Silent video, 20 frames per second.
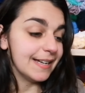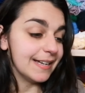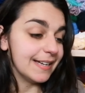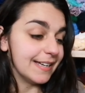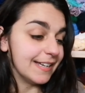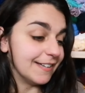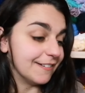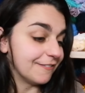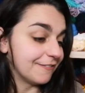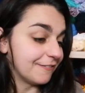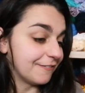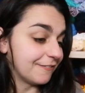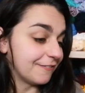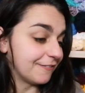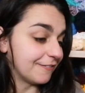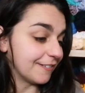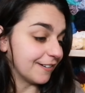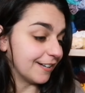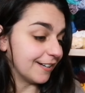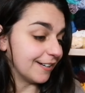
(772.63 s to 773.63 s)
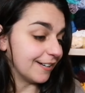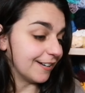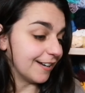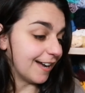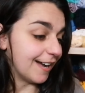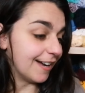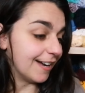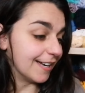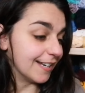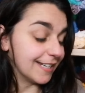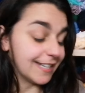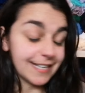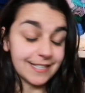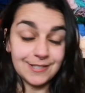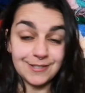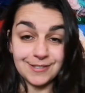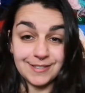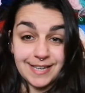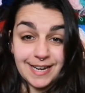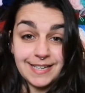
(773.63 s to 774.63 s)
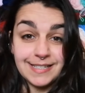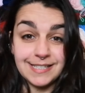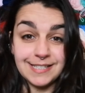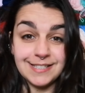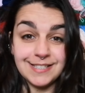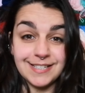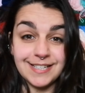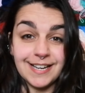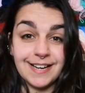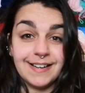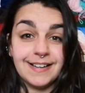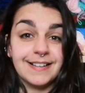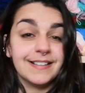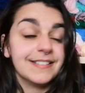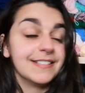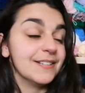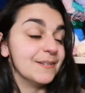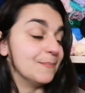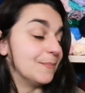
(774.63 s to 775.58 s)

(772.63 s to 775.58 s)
if I get donated the yarn,